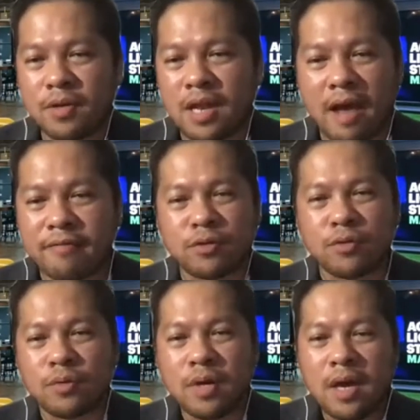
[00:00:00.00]
You don't have
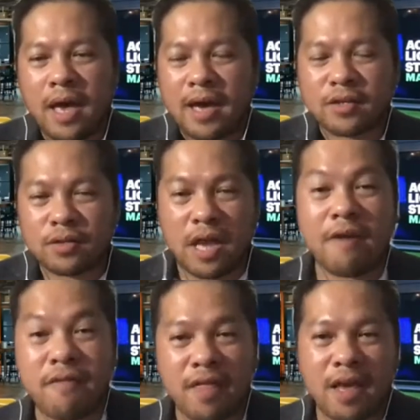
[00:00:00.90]
to exhaust
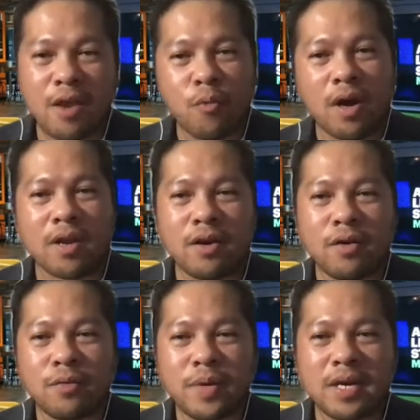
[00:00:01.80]
everything in one
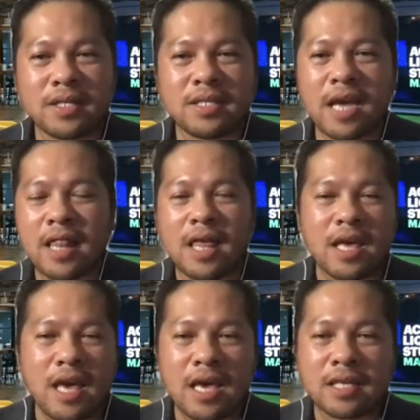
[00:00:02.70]
go, because design
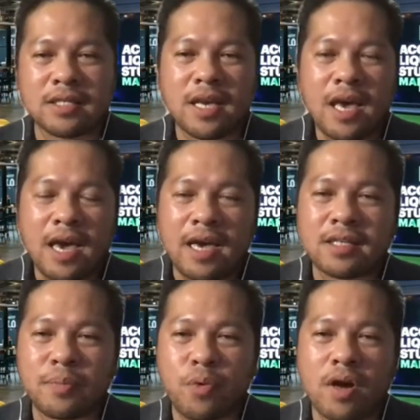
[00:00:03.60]
thinking
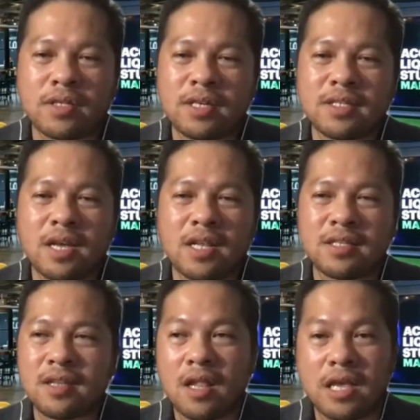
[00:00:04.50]
is a process that
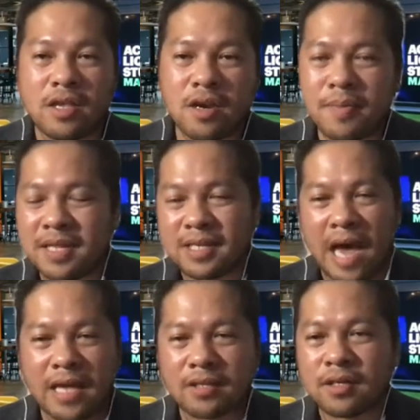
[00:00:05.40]
it's not linear, but it's
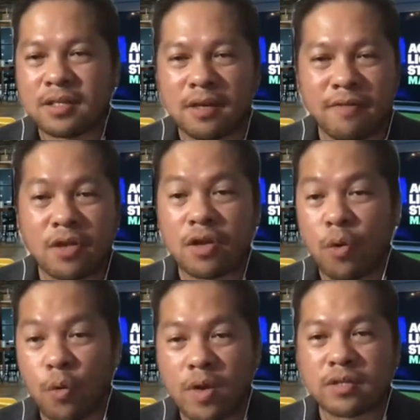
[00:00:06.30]
iterative, and you can
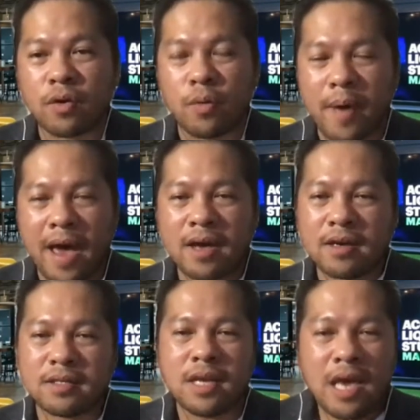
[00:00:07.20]
always go back,
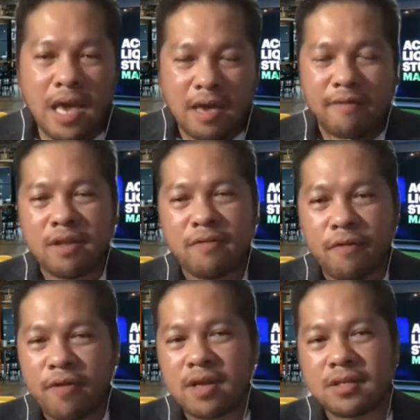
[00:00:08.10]
because even if
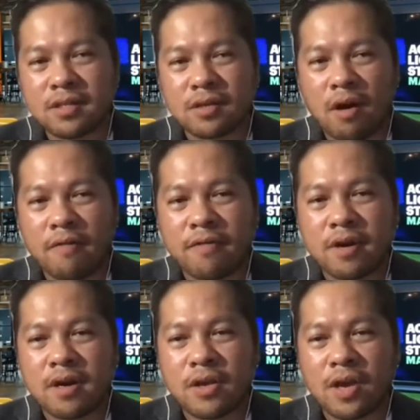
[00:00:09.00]
you finish
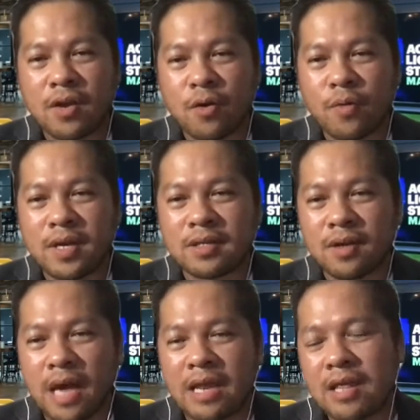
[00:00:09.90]
discover, you can always,
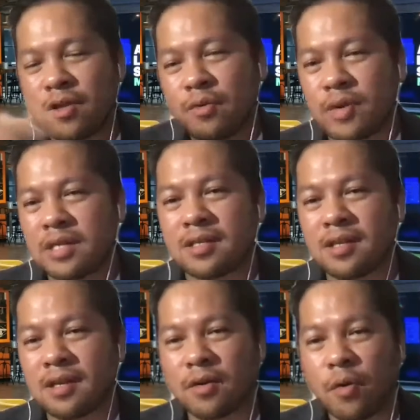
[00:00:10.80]
and then you reach
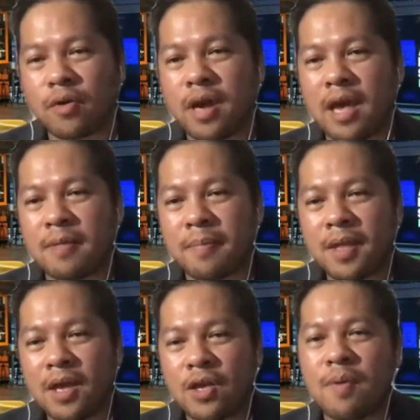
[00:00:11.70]
the co-create,
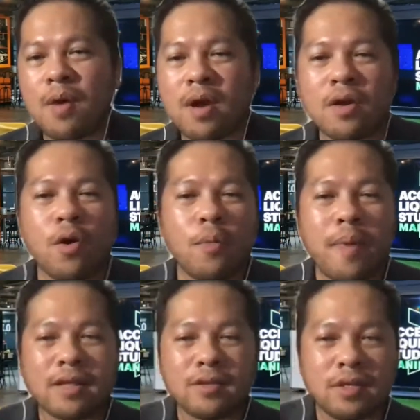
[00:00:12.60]
you may want to go
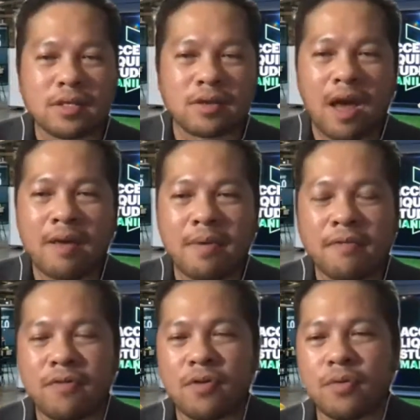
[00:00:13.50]
back to describe
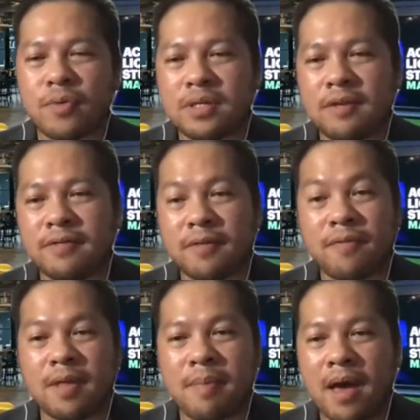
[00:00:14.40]
if you receive some
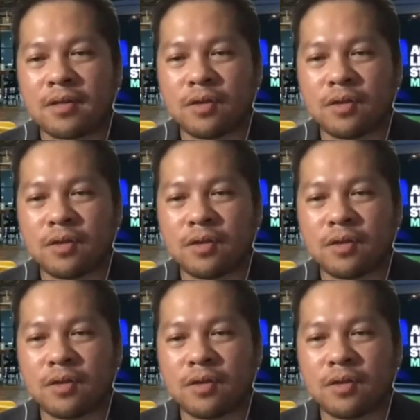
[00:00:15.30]
feedback.